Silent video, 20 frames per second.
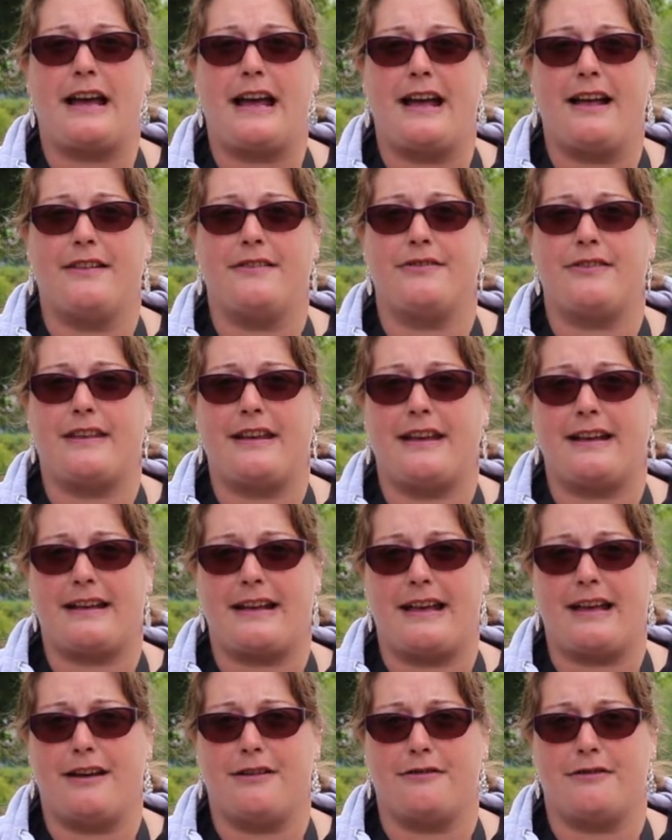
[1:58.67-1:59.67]
and their
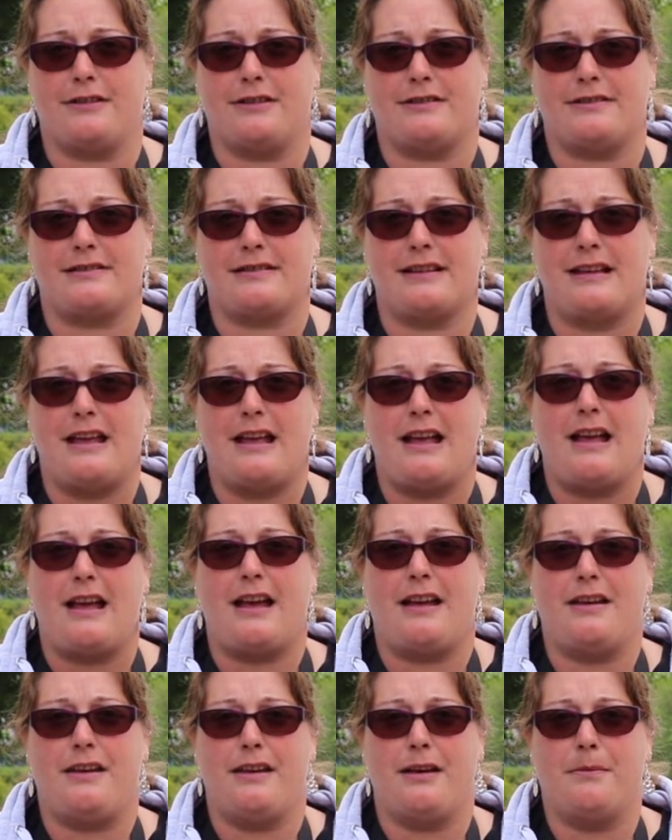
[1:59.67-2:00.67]
carers.
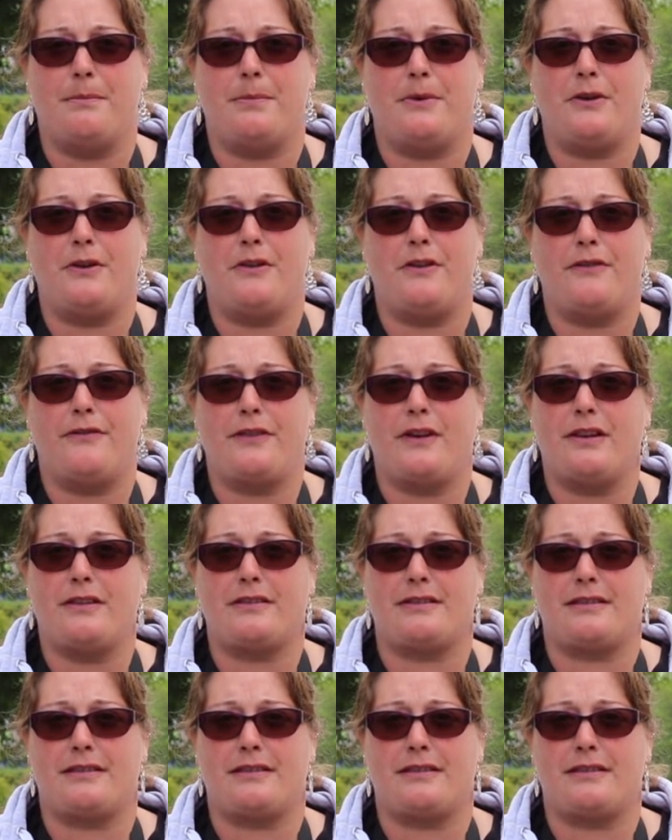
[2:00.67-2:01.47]
A number of our